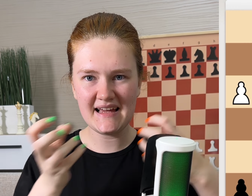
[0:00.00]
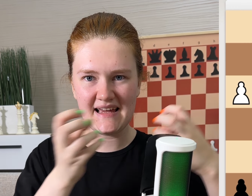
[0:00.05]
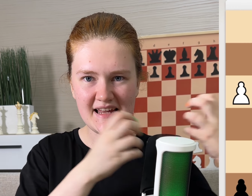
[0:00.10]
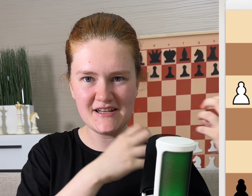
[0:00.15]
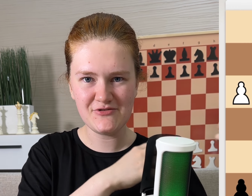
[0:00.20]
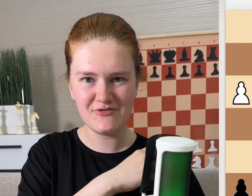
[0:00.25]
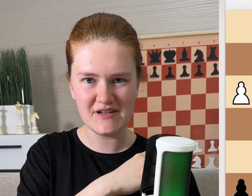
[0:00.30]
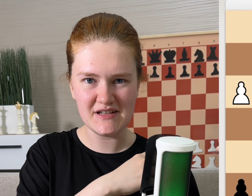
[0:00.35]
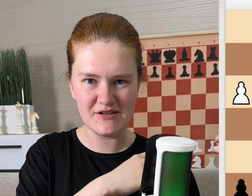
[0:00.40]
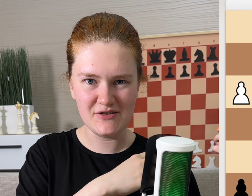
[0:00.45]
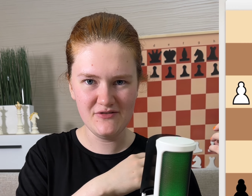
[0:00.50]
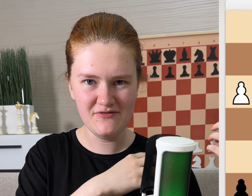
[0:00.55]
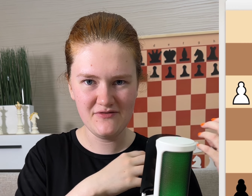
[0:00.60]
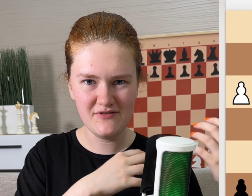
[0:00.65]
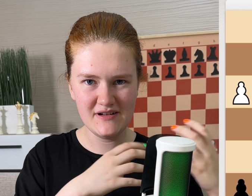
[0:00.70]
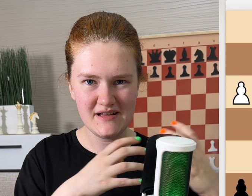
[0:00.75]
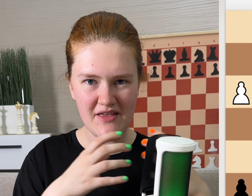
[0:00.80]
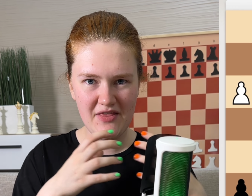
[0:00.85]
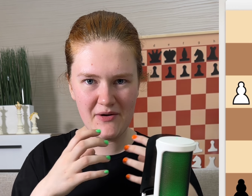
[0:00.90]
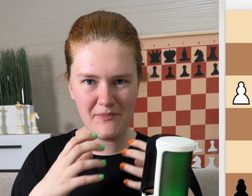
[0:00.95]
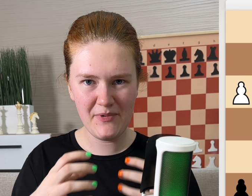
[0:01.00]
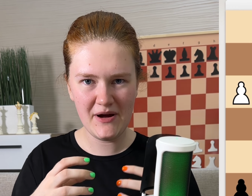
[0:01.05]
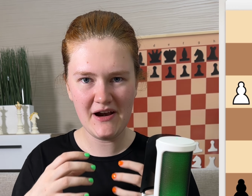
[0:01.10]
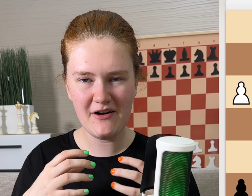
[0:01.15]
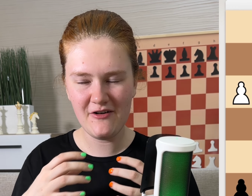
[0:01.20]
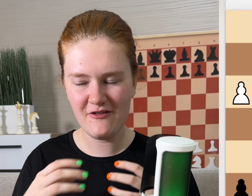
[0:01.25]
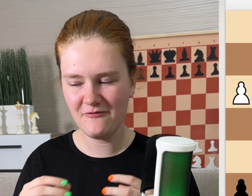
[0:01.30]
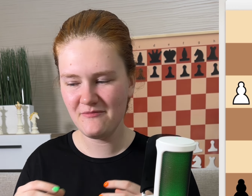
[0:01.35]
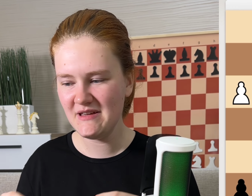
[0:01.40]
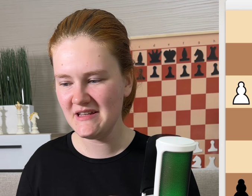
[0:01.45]
get rid of the
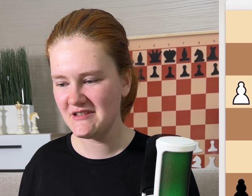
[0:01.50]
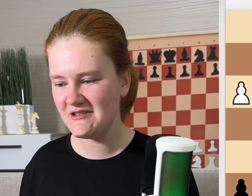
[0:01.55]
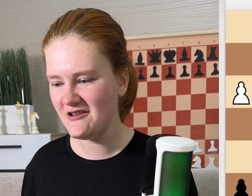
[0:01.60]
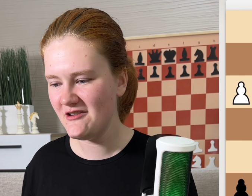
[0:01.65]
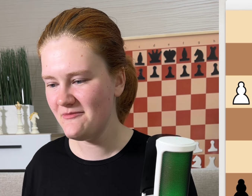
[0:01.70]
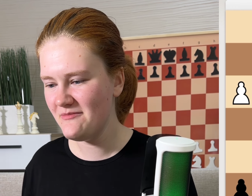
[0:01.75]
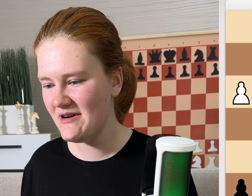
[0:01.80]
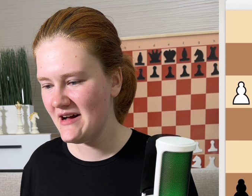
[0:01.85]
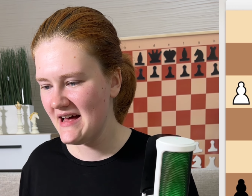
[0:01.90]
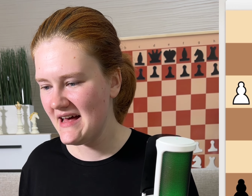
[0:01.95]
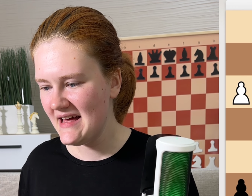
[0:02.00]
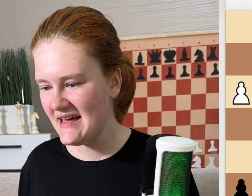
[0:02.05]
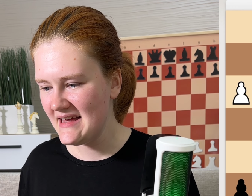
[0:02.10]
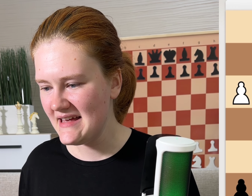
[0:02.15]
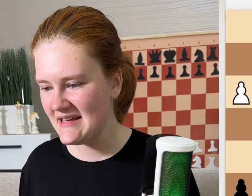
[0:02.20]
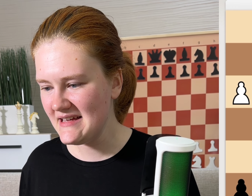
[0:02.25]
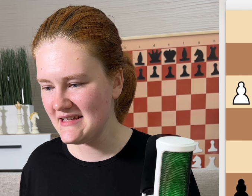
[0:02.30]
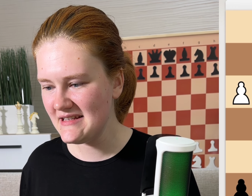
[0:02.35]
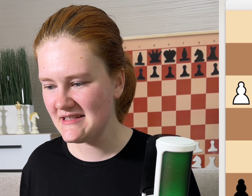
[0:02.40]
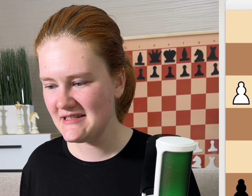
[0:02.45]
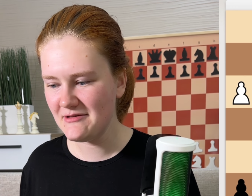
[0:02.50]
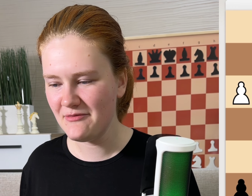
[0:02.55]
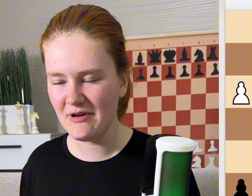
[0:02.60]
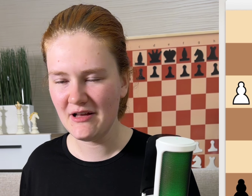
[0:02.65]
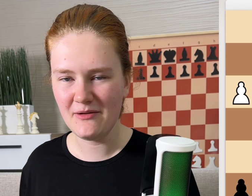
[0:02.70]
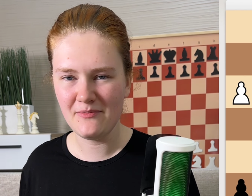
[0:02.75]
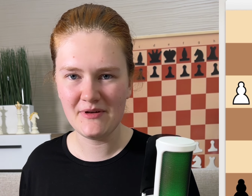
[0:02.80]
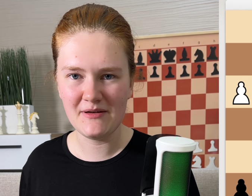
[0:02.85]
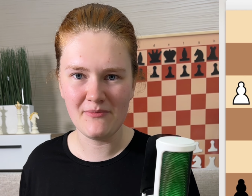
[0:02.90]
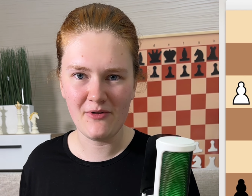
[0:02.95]
pair of bishop, it
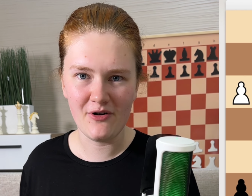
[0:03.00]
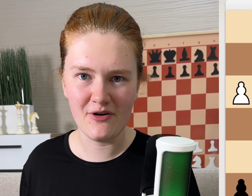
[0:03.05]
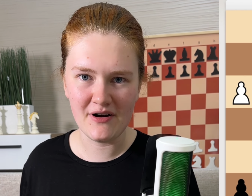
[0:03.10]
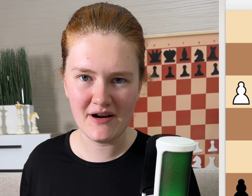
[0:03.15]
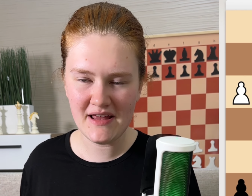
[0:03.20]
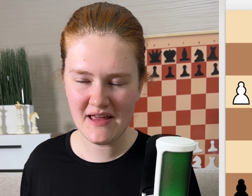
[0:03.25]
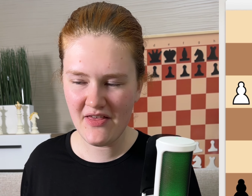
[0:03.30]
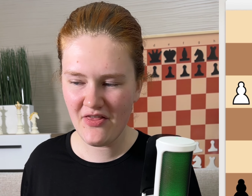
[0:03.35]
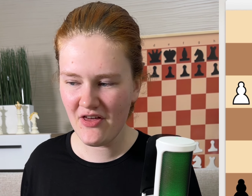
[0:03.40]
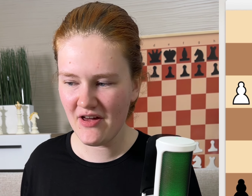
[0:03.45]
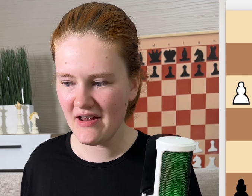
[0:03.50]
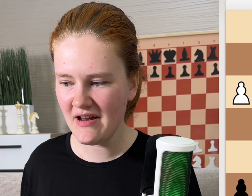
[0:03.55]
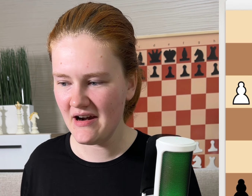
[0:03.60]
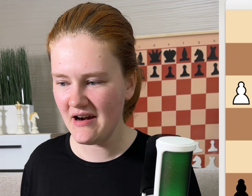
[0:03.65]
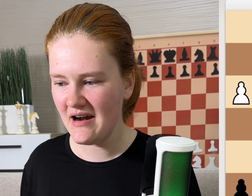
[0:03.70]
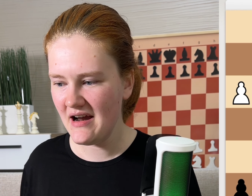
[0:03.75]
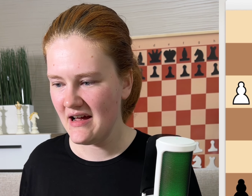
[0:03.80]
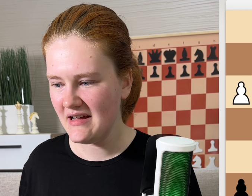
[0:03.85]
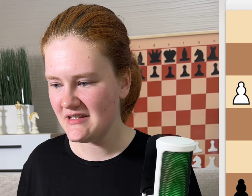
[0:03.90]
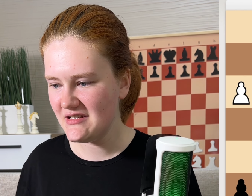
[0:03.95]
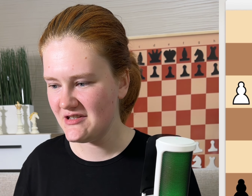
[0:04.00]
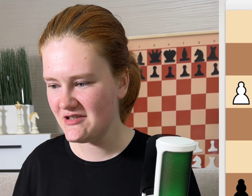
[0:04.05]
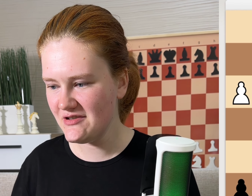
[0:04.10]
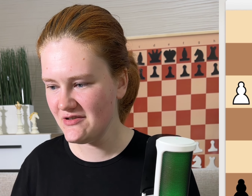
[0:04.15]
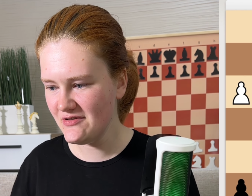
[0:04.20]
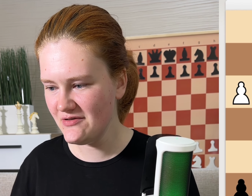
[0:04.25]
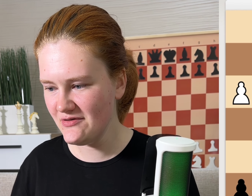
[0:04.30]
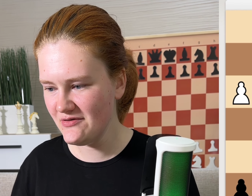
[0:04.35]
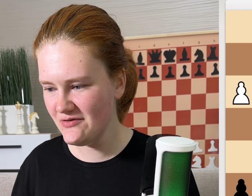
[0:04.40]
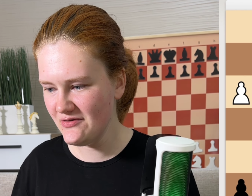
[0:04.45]
will be more easier
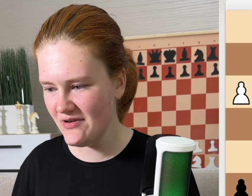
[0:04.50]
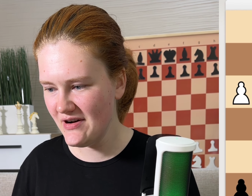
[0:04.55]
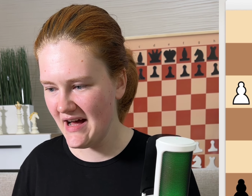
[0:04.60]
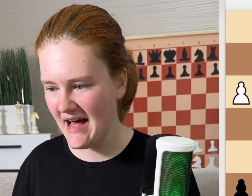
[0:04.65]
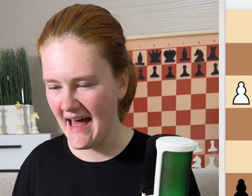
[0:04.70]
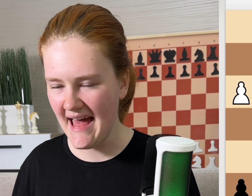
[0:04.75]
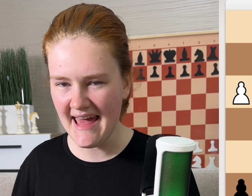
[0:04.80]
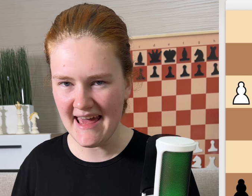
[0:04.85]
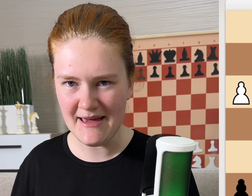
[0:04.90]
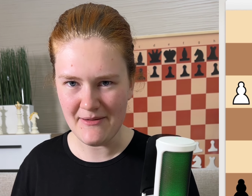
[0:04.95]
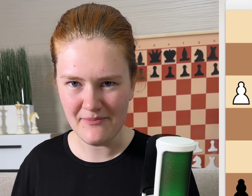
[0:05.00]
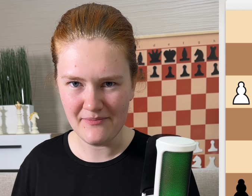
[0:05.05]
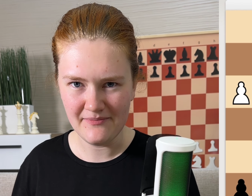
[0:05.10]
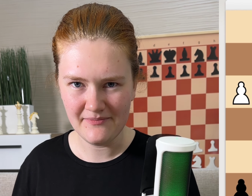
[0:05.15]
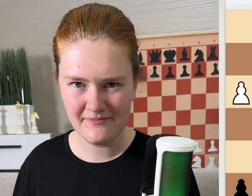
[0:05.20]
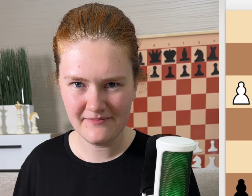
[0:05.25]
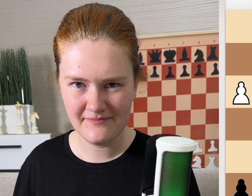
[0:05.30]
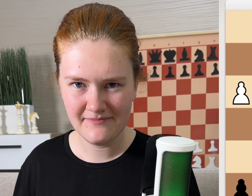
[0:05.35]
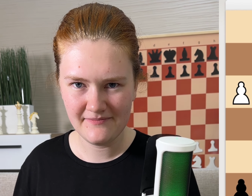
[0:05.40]
to aim.